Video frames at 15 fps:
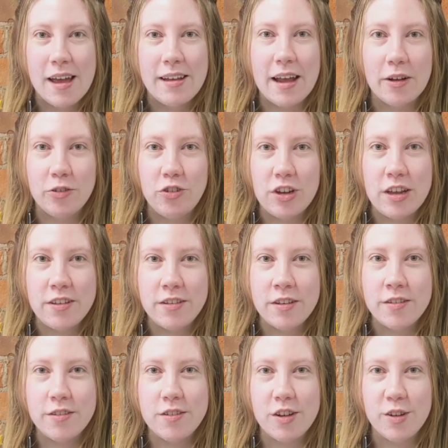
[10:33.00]
Now
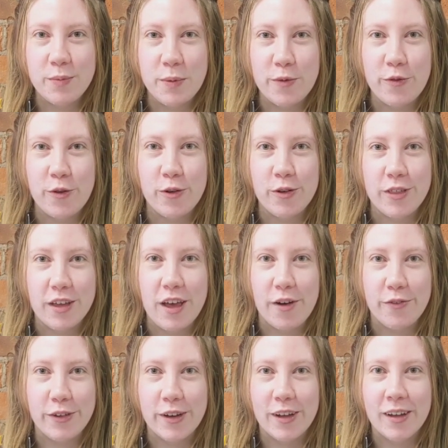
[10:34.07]
Jesus stood before the
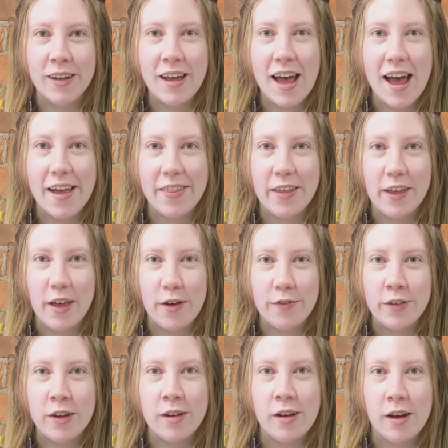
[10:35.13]
governor, and the
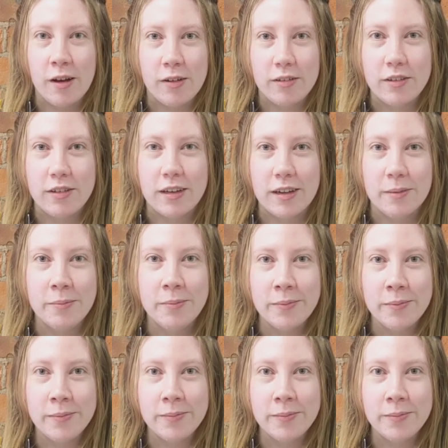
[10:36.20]
governor asked him,